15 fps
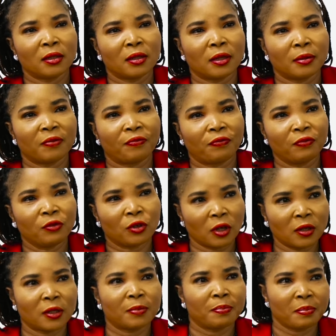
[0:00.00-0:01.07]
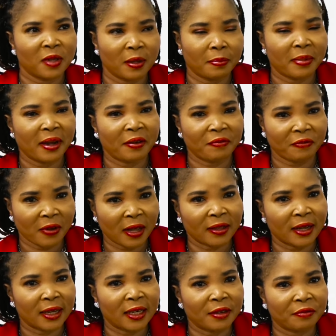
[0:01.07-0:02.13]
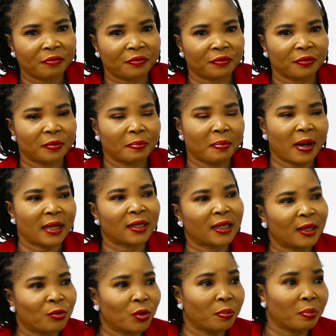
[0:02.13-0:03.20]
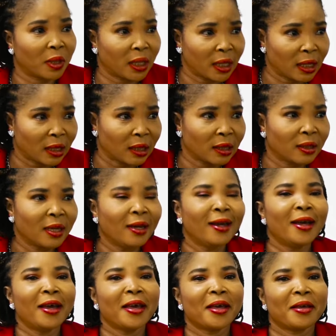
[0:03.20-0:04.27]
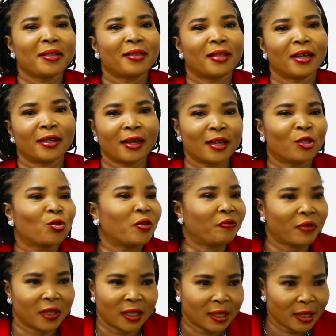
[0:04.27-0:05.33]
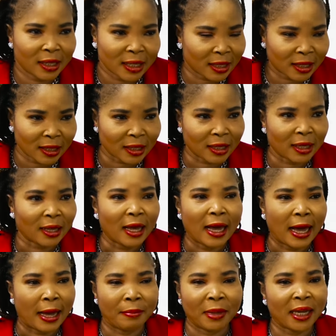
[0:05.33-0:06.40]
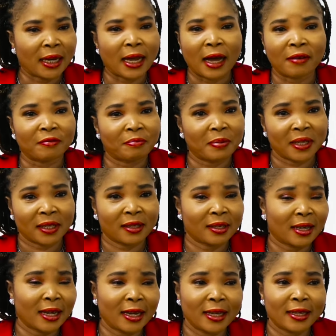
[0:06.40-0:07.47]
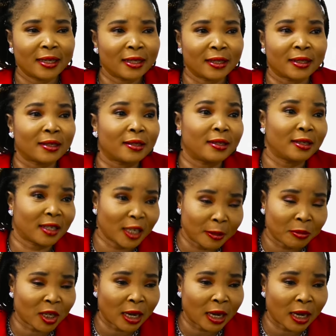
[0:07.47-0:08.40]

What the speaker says: this just to be the very far value, hard money, they get to a facility. I mean, personally, is the same